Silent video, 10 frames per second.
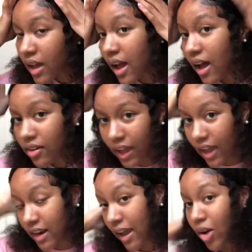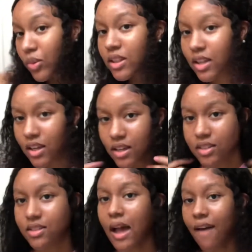Okay, now with
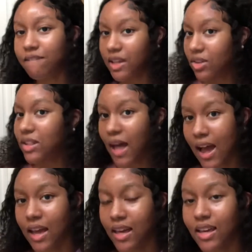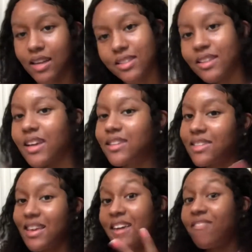this, I feel like it's
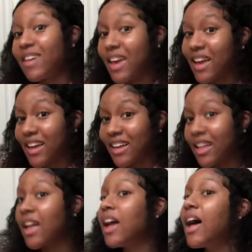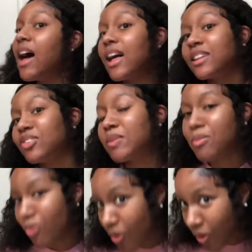giving a little
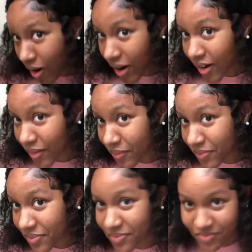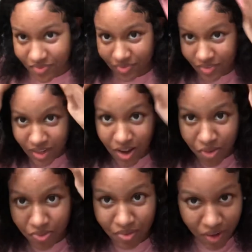bit more. No?
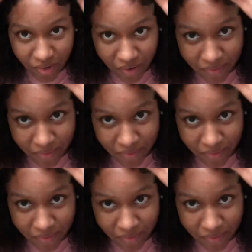Okay.